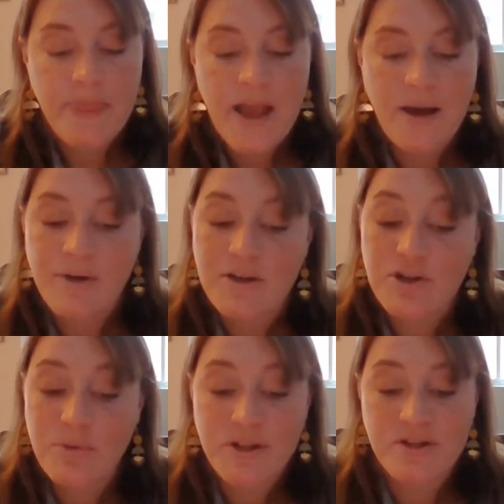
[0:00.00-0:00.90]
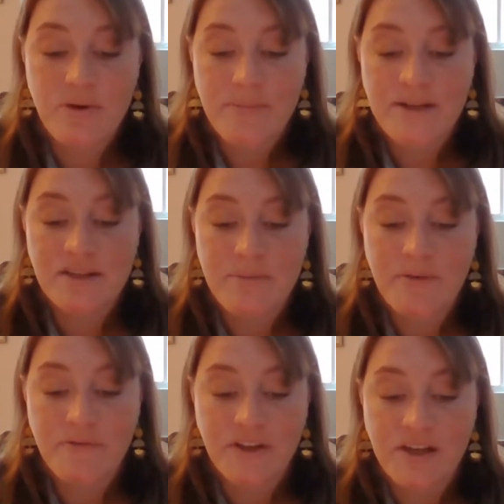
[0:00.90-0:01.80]
I'm not sure what's so amazing
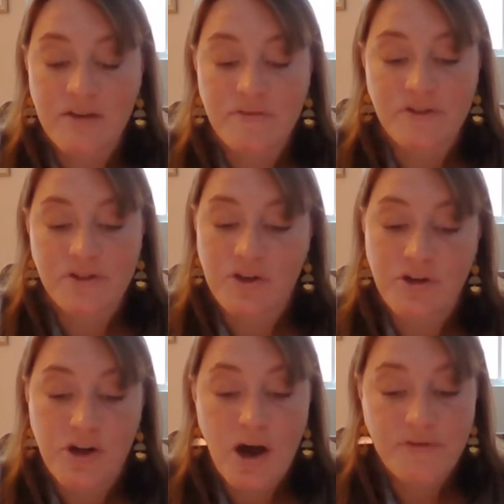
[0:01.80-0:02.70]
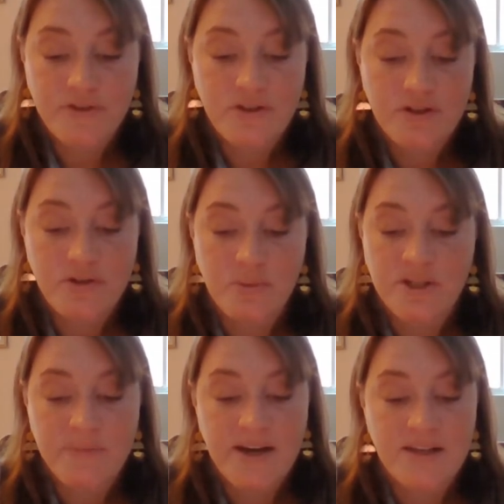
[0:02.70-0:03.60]
about filling in for security officers who are
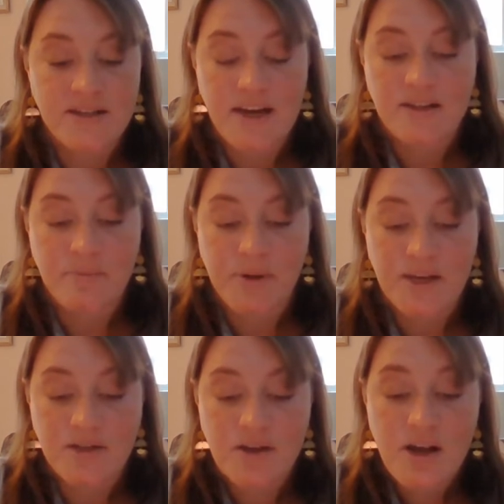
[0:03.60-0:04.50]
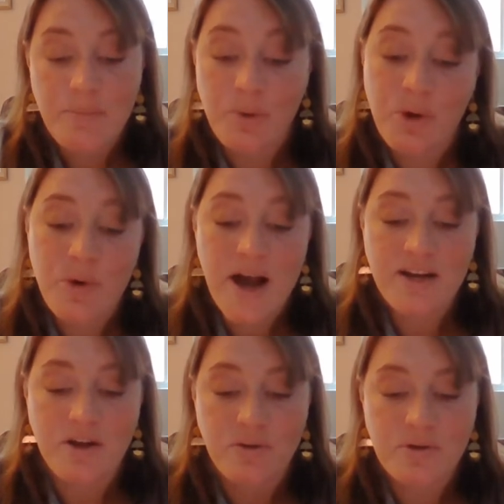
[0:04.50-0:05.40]
spending the day at the beach, but what do I
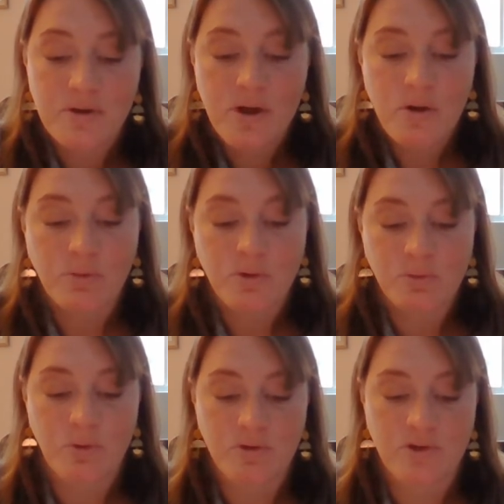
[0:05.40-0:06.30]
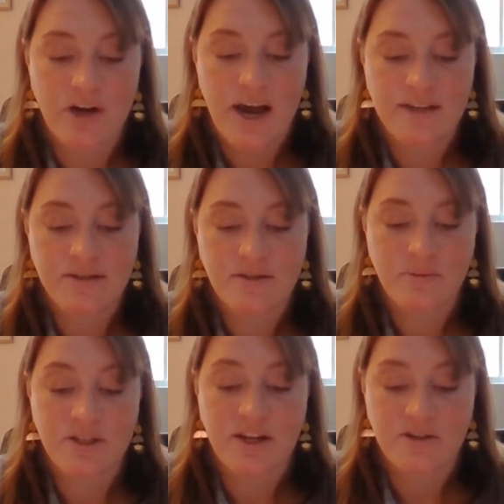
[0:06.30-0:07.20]
know?" Rose rolls her eyes,
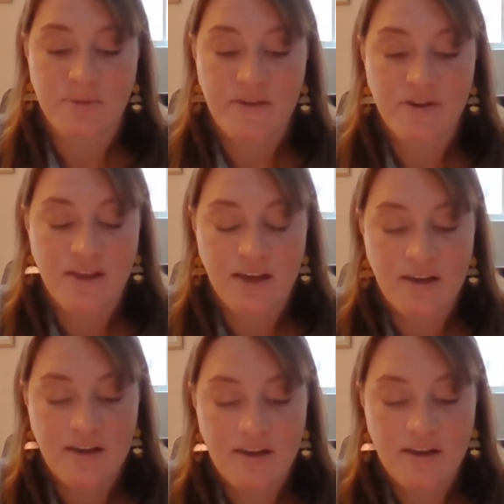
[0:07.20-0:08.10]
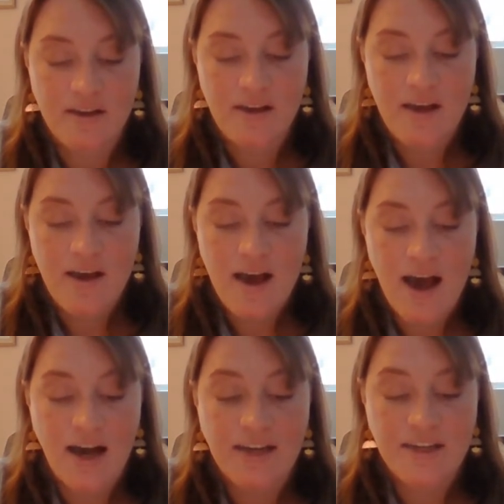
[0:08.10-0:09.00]
which tells me everything.
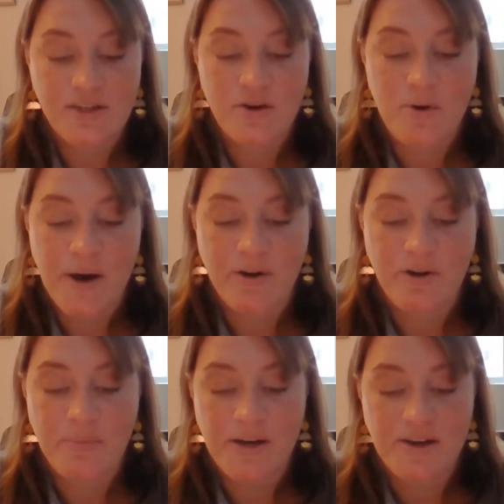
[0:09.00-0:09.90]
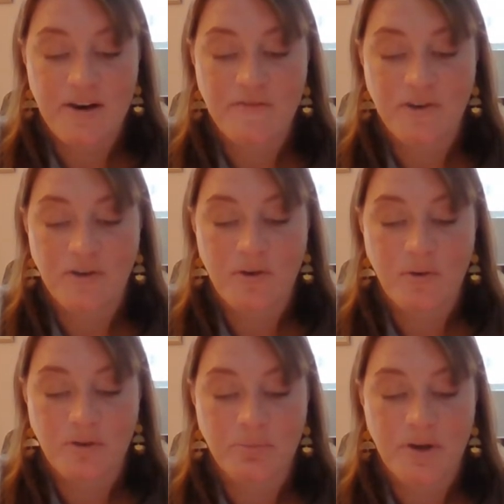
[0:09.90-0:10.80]
I need to know about her opinion of her
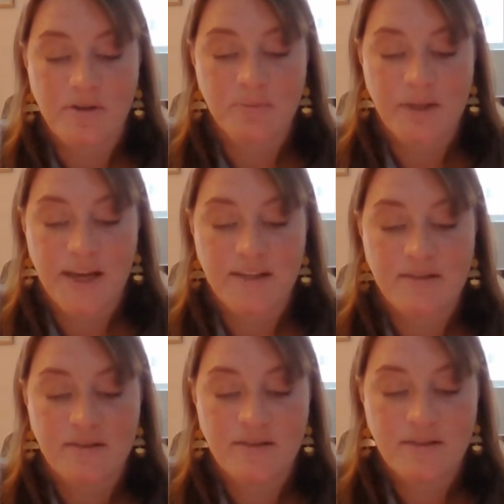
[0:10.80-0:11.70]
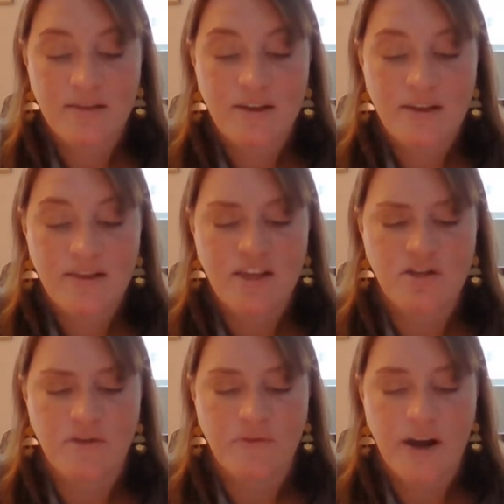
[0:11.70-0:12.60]
older brother's plans. Then
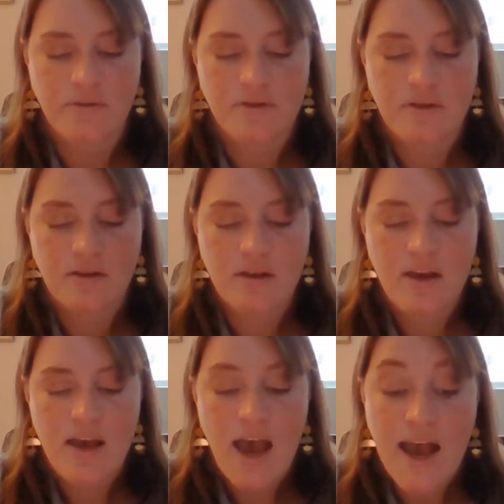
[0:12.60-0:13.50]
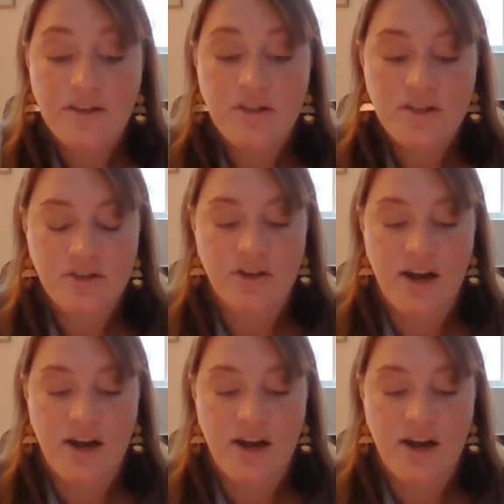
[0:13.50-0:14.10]
she frowns. "Actually, it's good